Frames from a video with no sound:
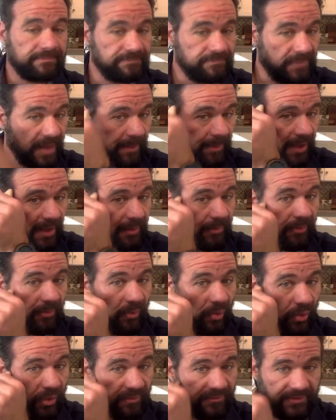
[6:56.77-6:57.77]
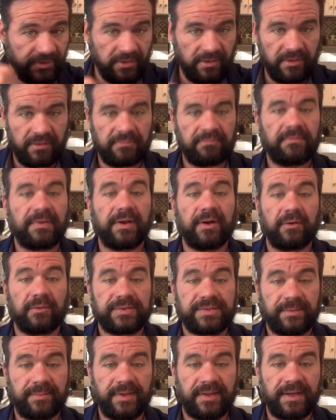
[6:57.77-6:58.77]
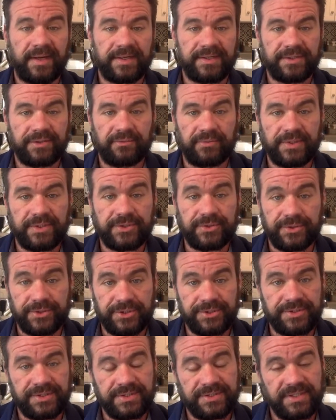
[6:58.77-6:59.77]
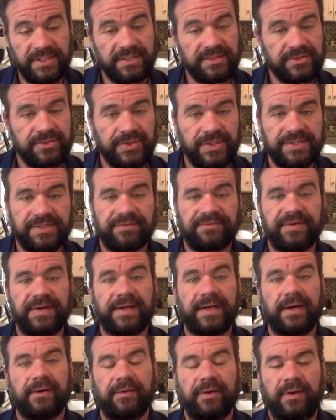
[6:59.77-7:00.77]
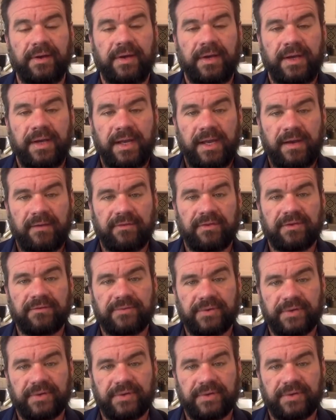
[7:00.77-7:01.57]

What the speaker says: Maybe a couple more if you're, somebody that actually researches these things and tries to find out everything for